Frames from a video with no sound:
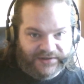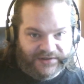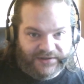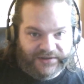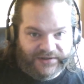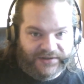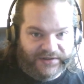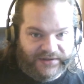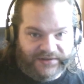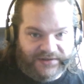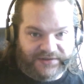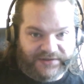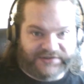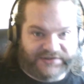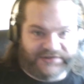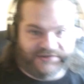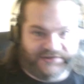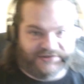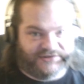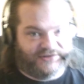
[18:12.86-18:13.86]
it
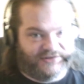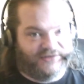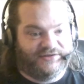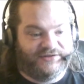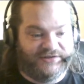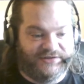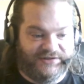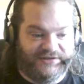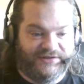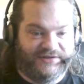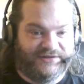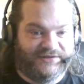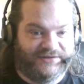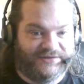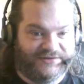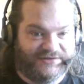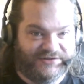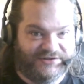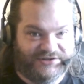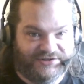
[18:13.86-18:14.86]
started
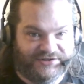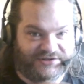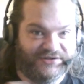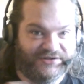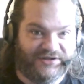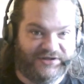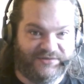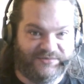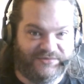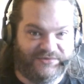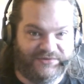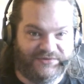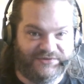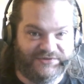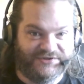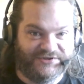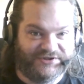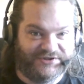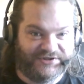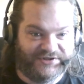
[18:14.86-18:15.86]
Star
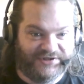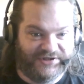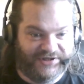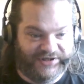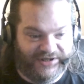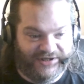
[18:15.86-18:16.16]
Wars,